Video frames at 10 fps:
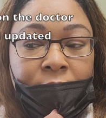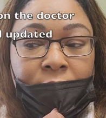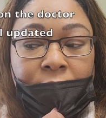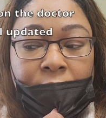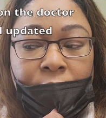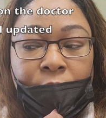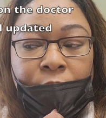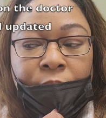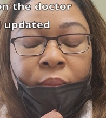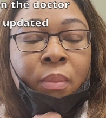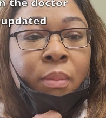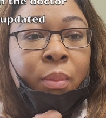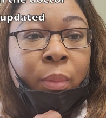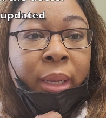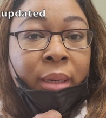So,
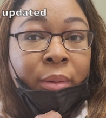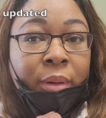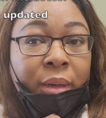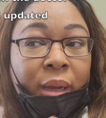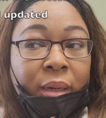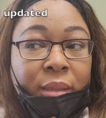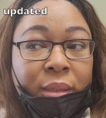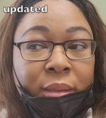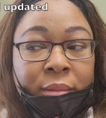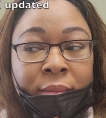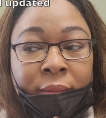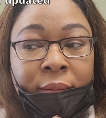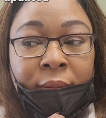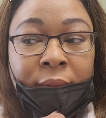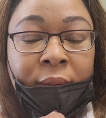waiting on the doctor.
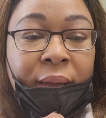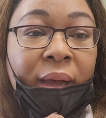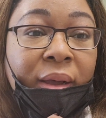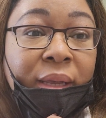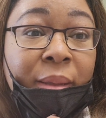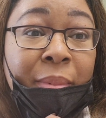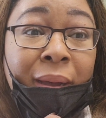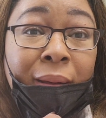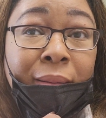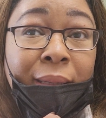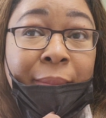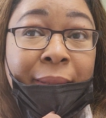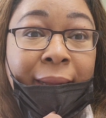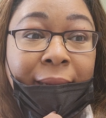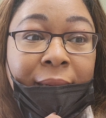I'll keep y'all
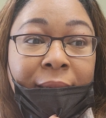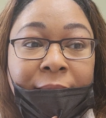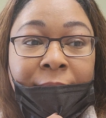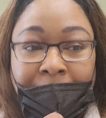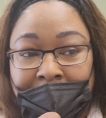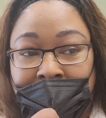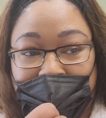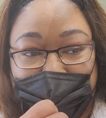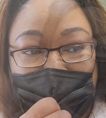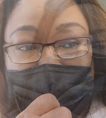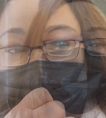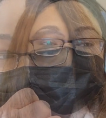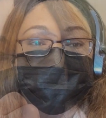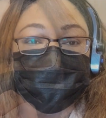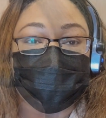updated.
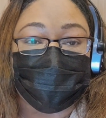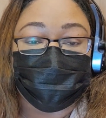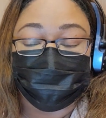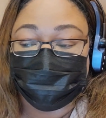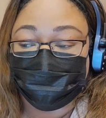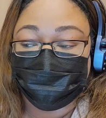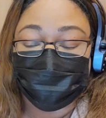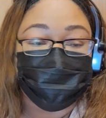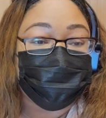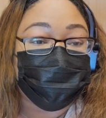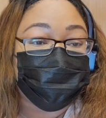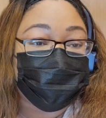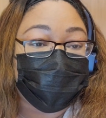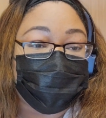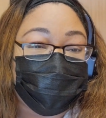Y'all, I'm just finished with
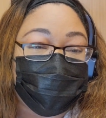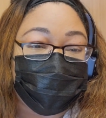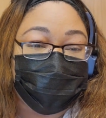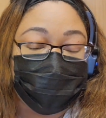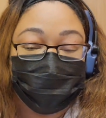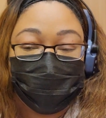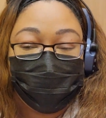my appointment.